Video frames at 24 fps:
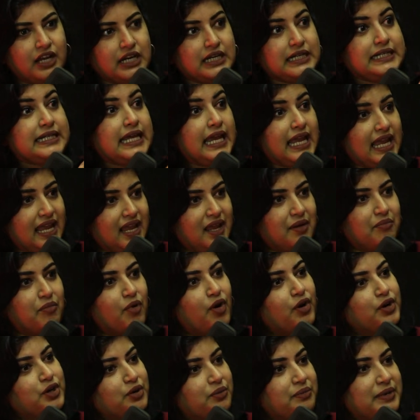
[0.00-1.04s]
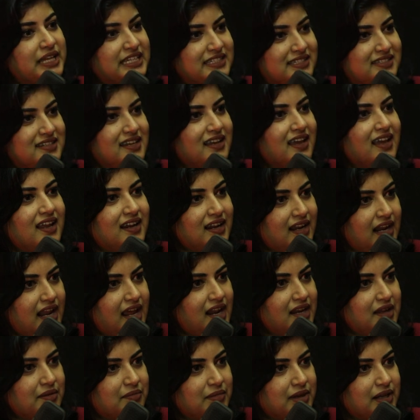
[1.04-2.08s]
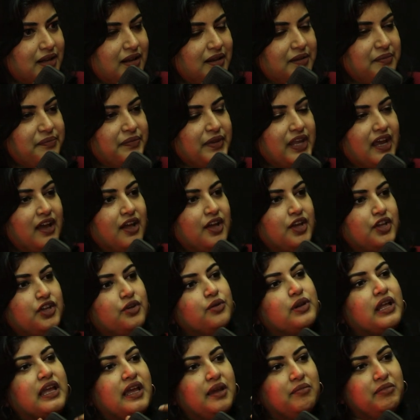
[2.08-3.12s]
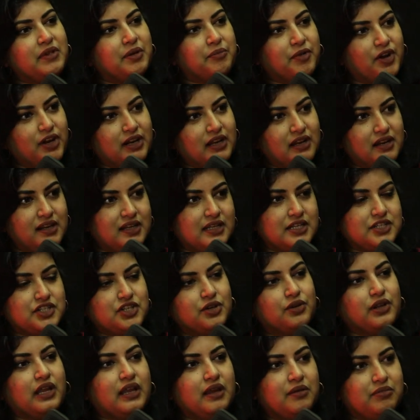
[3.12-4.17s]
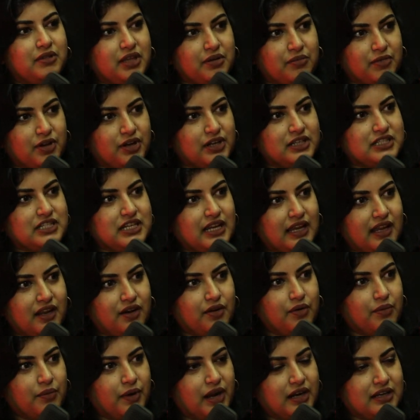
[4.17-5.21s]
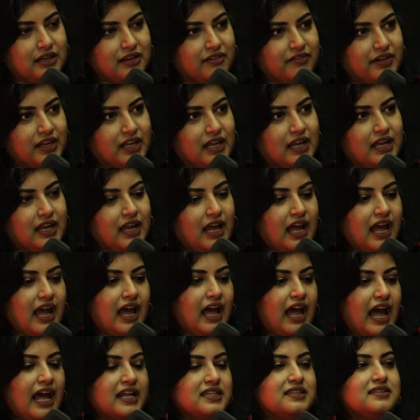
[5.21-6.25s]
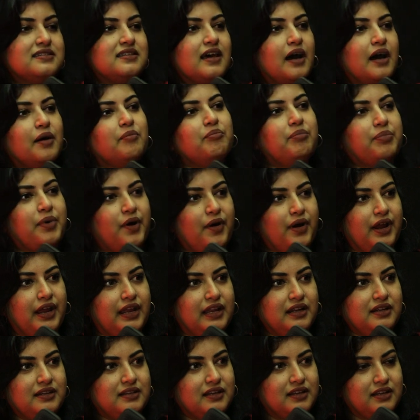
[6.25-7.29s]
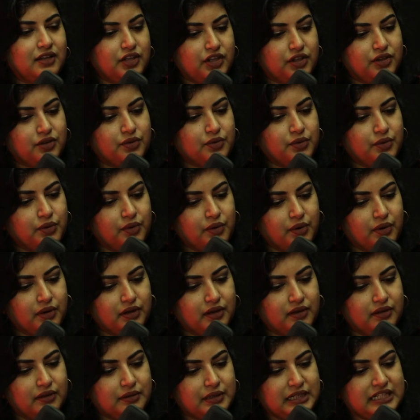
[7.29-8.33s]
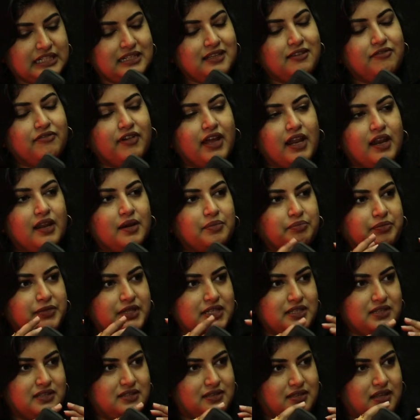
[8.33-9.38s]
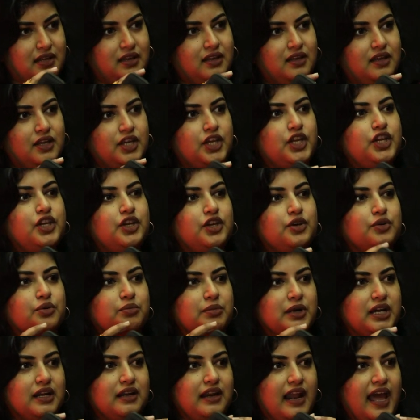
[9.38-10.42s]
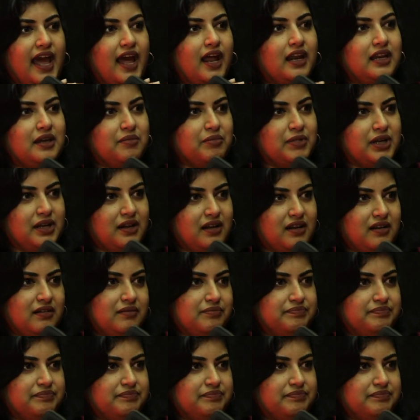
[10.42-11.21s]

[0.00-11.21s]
tame or domesticate an animal, you keep them on a leash, you keep them on a chain or whatever. Mm. At some point, you develop this human animal